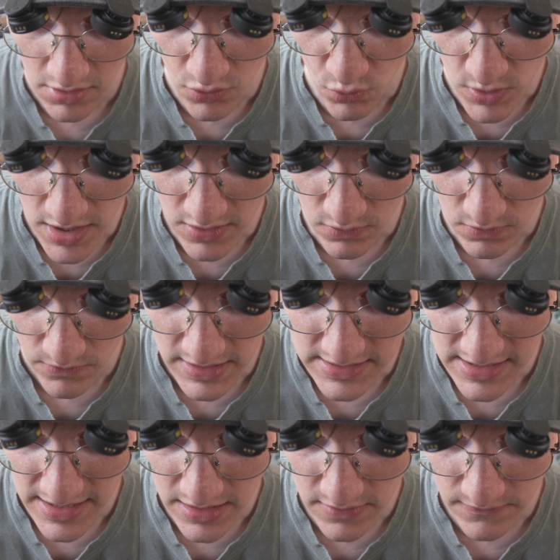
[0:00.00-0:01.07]
oh wow,
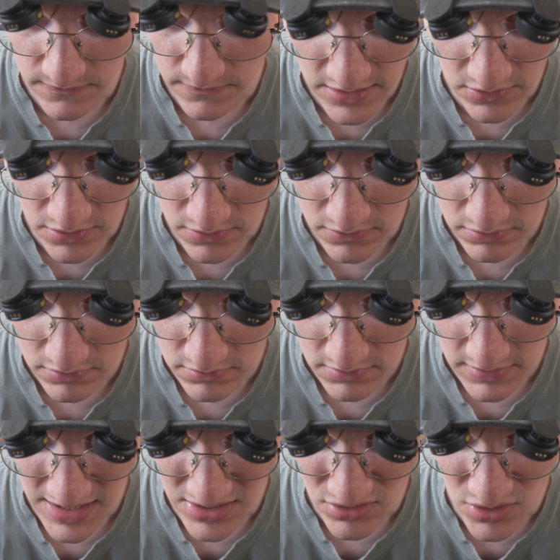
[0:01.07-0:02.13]
that's kind of, I don't know
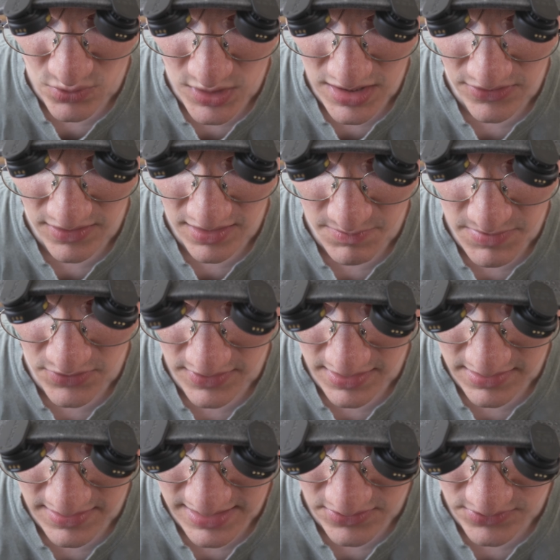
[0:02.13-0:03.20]
what I think about
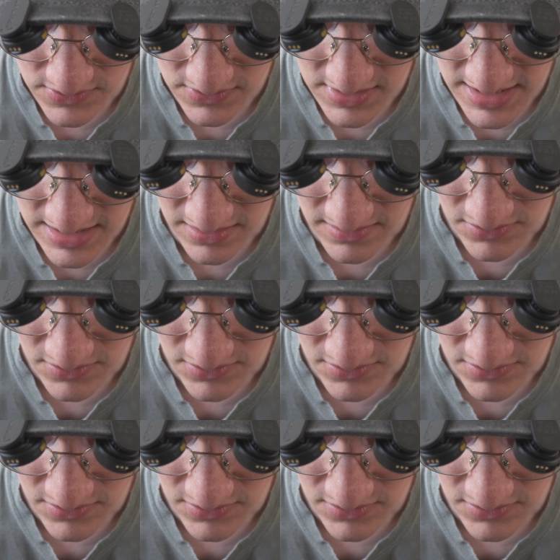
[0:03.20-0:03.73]
that. That looks kind of